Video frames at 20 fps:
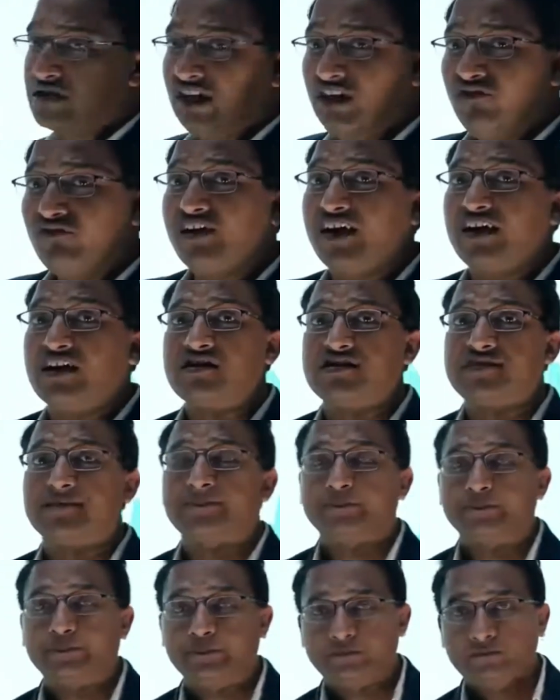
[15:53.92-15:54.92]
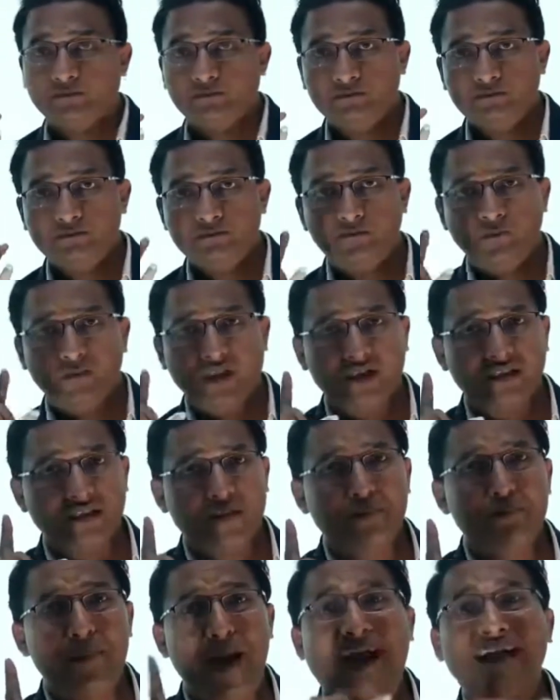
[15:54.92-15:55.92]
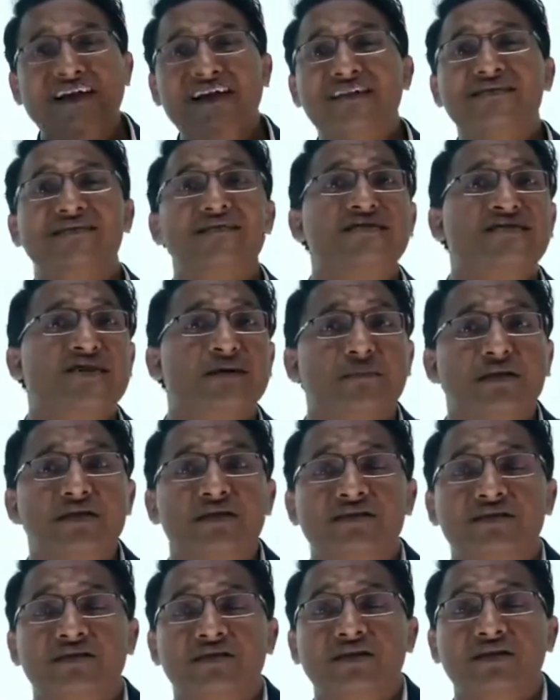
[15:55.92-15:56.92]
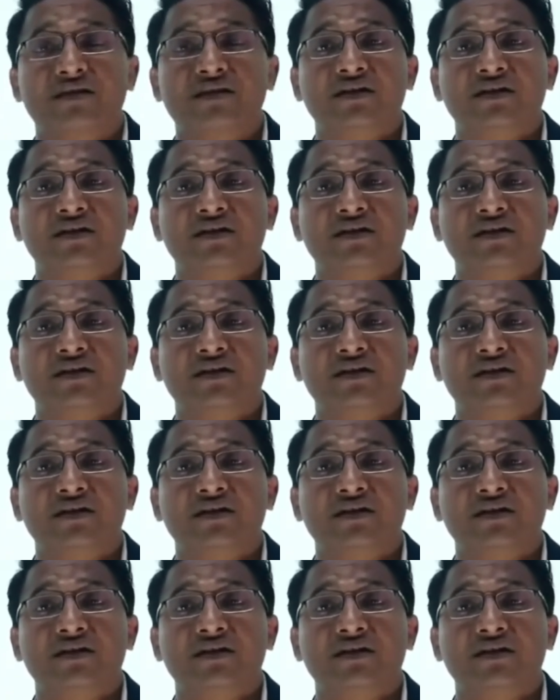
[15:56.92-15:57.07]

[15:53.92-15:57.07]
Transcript: See friends, the banking system is